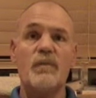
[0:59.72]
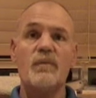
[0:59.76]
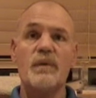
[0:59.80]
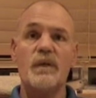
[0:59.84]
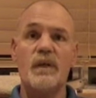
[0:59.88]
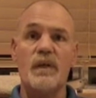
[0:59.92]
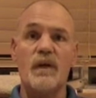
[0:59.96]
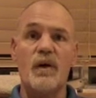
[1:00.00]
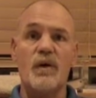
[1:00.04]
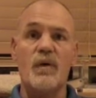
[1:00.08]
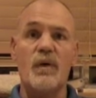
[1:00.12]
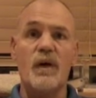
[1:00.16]

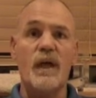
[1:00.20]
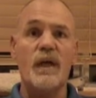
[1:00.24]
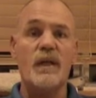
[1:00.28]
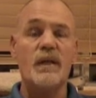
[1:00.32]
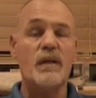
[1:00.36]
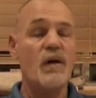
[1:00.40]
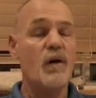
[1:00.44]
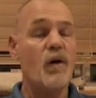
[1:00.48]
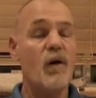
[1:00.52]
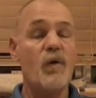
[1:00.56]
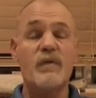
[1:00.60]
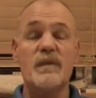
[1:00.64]
You know,
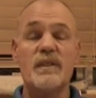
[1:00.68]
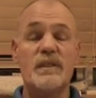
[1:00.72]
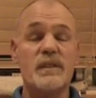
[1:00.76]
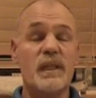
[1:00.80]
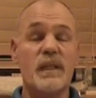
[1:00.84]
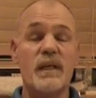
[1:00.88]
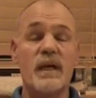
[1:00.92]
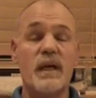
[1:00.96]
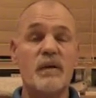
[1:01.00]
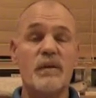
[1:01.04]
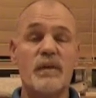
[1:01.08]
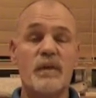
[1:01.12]
and
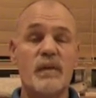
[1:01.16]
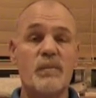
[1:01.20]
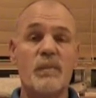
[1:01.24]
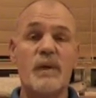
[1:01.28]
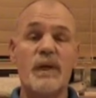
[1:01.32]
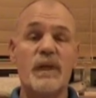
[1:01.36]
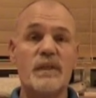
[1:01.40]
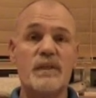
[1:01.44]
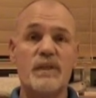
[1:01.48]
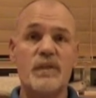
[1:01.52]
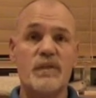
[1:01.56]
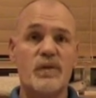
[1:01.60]
obviously the
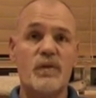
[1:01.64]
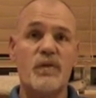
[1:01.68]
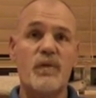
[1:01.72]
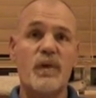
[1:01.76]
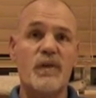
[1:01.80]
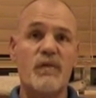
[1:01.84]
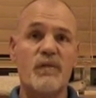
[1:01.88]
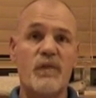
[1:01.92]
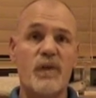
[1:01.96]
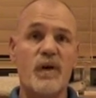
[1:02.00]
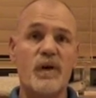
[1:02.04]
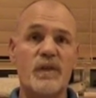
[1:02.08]
ability to
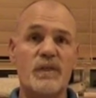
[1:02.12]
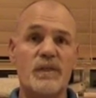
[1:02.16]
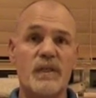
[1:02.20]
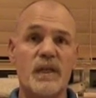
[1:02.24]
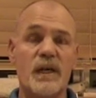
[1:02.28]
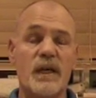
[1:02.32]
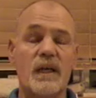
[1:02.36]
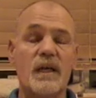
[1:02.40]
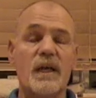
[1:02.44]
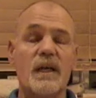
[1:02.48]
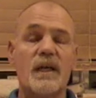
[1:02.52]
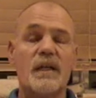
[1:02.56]
run
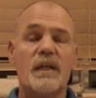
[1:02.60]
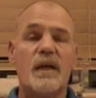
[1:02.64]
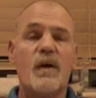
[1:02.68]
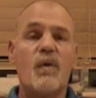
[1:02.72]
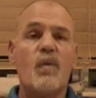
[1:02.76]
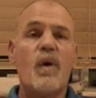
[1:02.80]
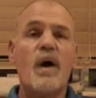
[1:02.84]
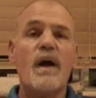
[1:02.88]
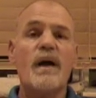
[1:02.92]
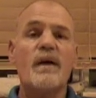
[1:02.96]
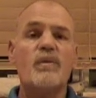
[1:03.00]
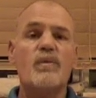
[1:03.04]
faster.
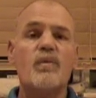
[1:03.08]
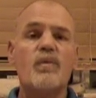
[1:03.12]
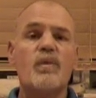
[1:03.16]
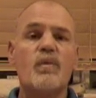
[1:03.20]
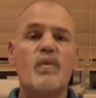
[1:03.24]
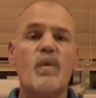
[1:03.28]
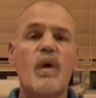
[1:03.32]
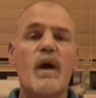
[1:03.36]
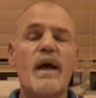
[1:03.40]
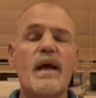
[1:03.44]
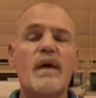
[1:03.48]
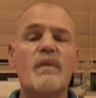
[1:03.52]
Now,
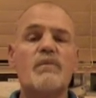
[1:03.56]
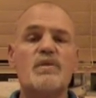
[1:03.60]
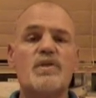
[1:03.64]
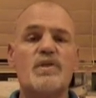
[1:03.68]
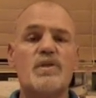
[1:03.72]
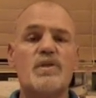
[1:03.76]
why I'm